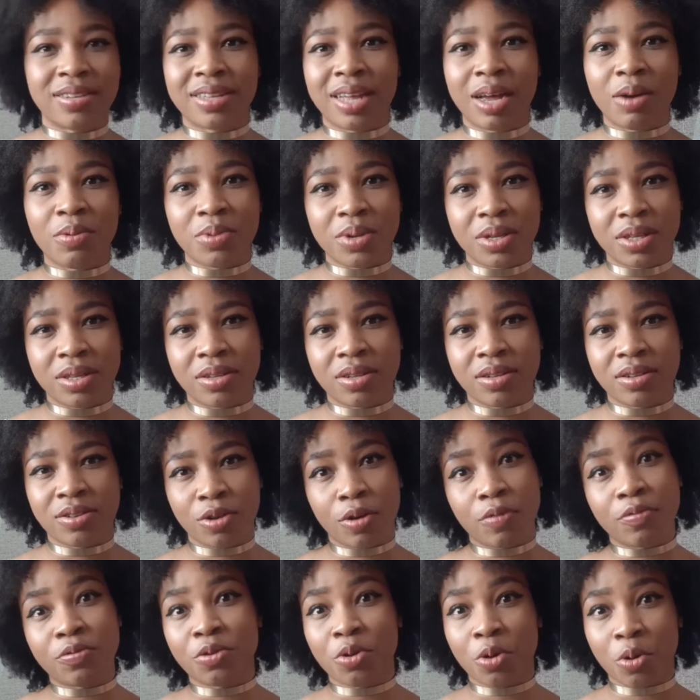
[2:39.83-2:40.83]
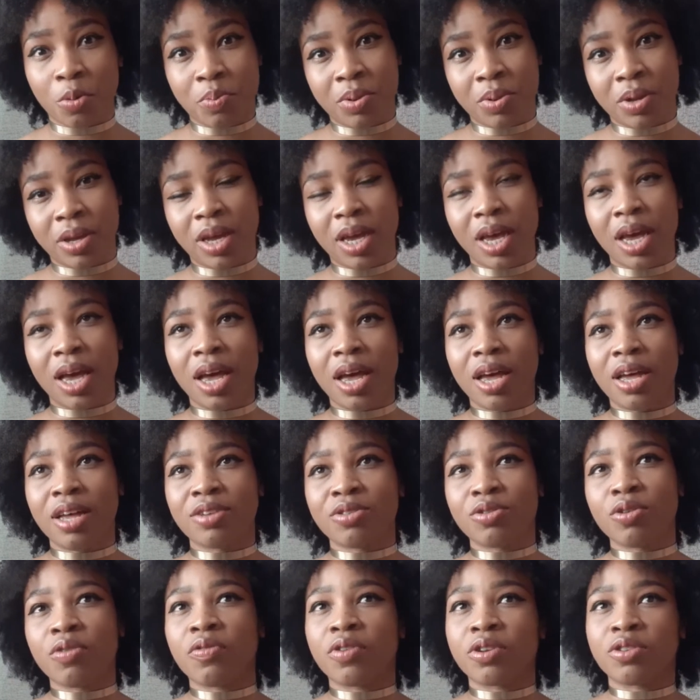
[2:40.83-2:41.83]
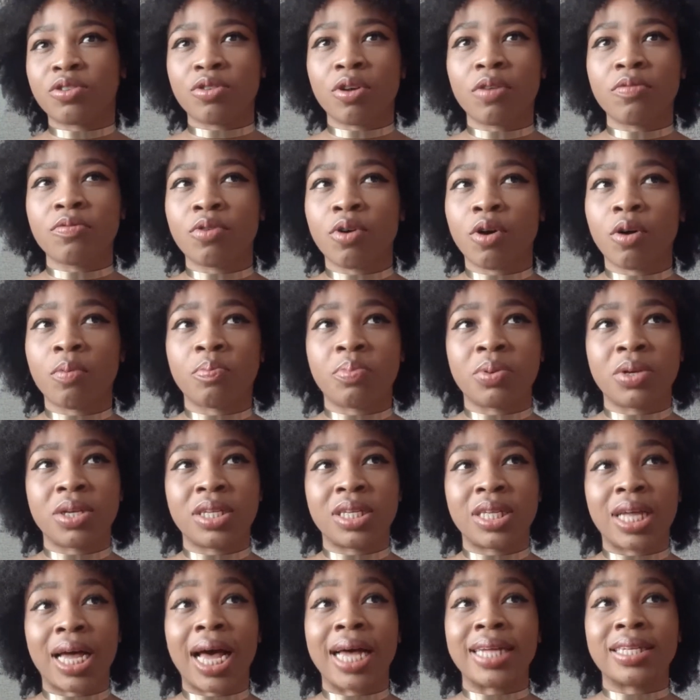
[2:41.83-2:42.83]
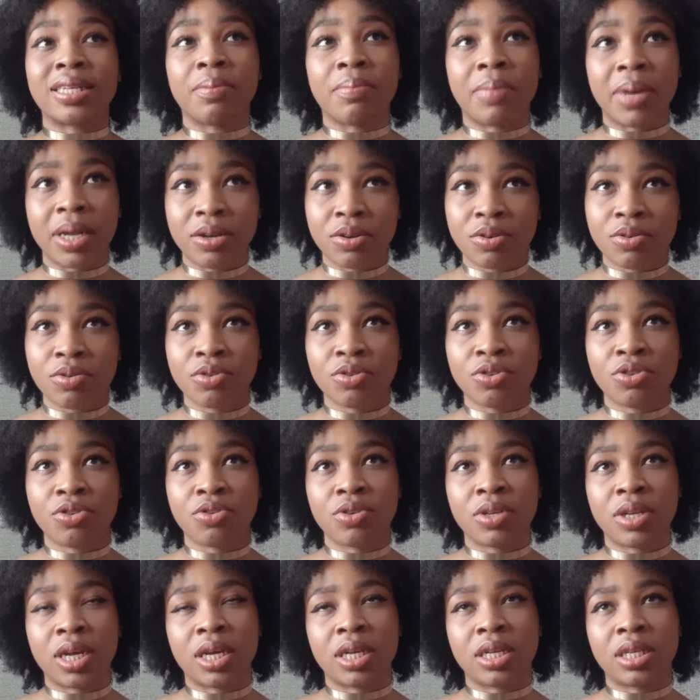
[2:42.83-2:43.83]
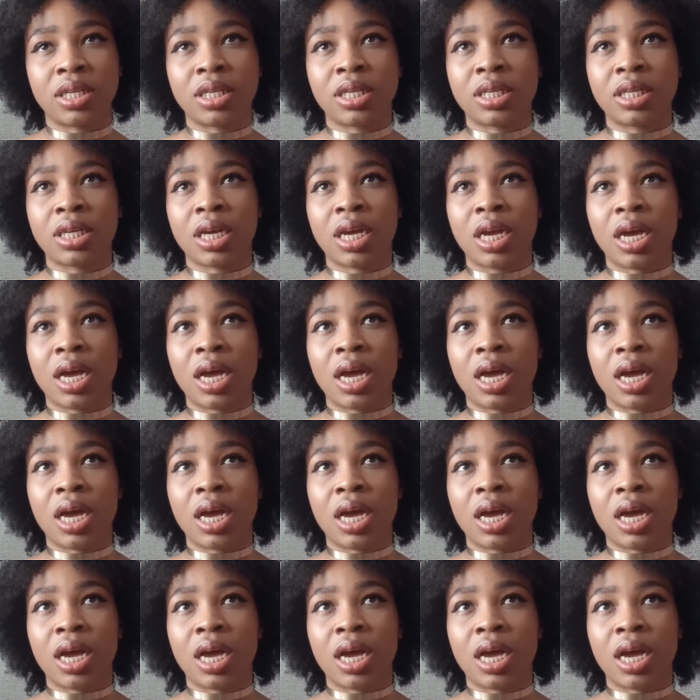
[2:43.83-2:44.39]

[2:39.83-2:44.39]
start with soft copy. So for soft copies, as a medical student,